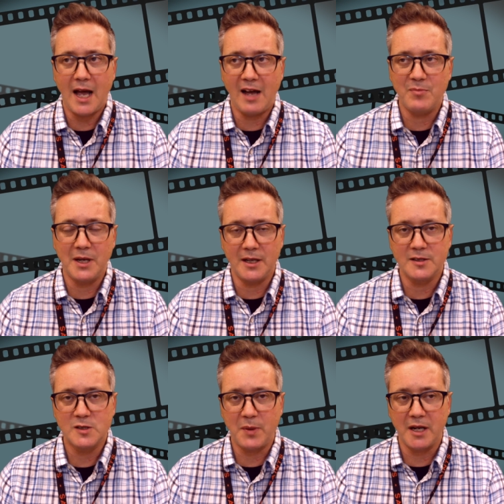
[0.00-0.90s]
have
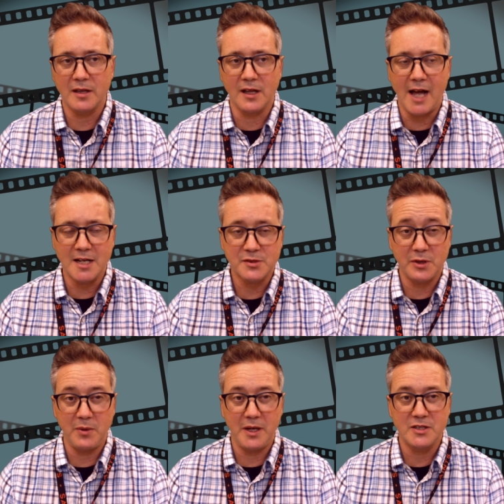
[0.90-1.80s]
been spending the last
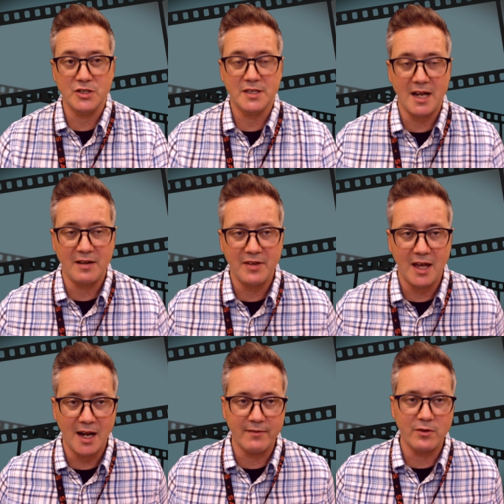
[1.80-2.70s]
3 weeks just kind of
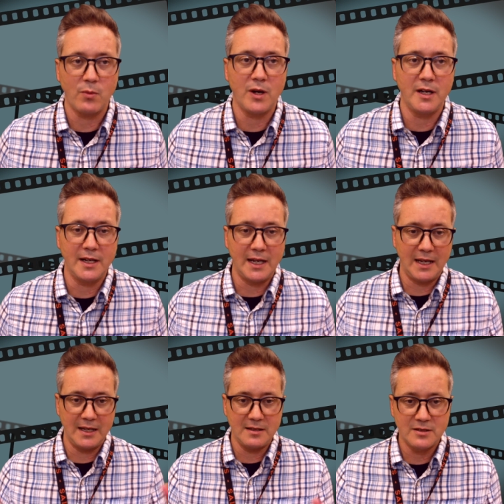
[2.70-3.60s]
getting everyone
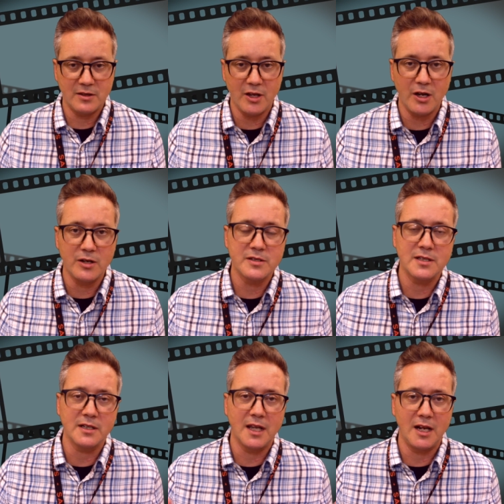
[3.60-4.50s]
into
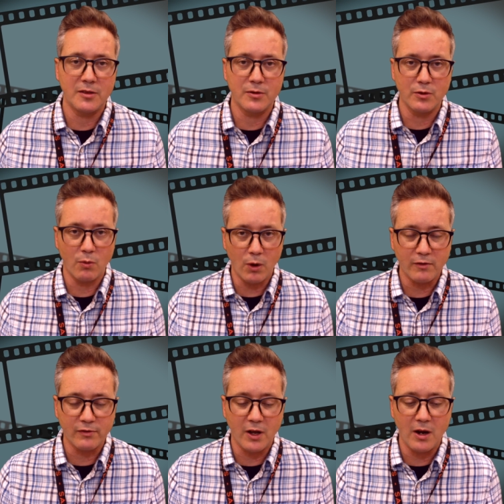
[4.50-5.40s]
those and getting through the
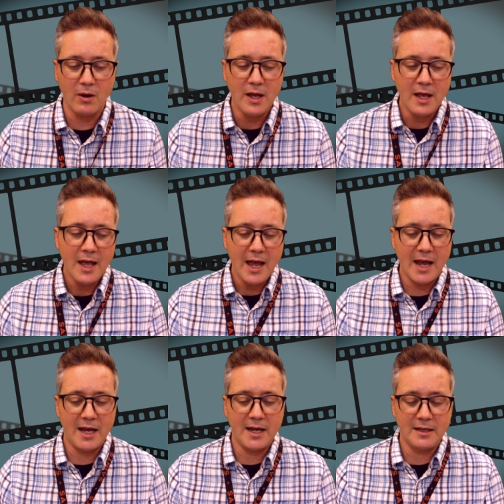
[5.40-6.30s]
workflow.
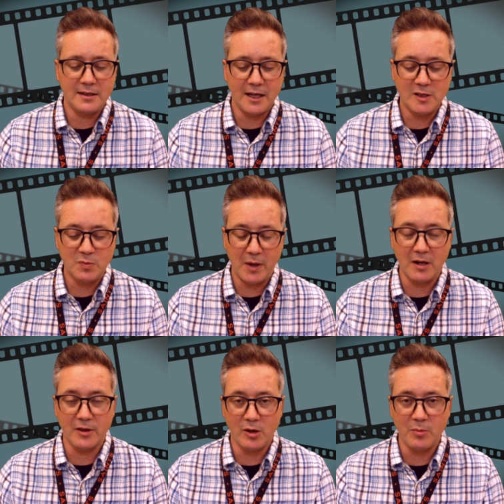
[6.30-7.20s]
And it's
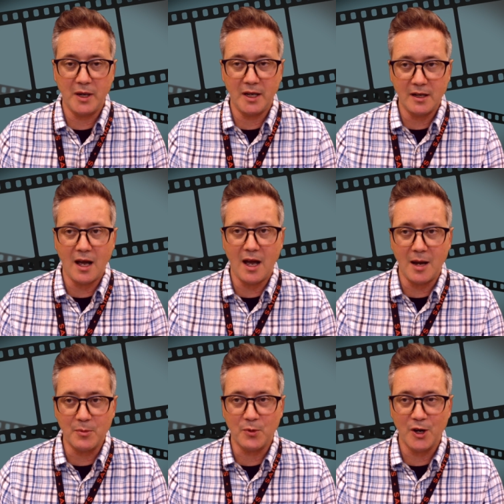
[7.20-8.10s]
been a little bit
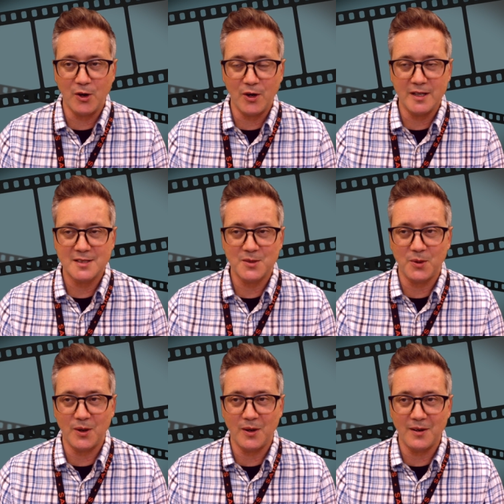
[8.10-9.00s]
rigorous
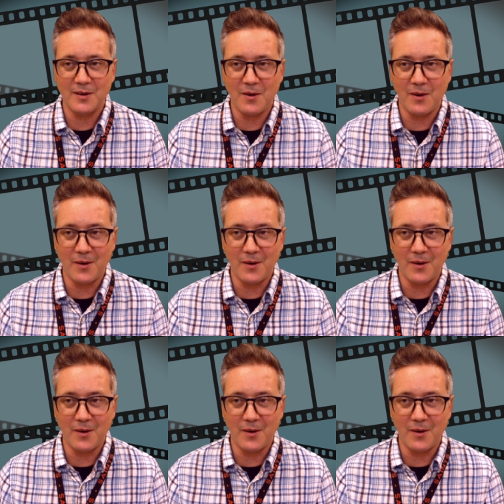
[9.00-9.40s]
or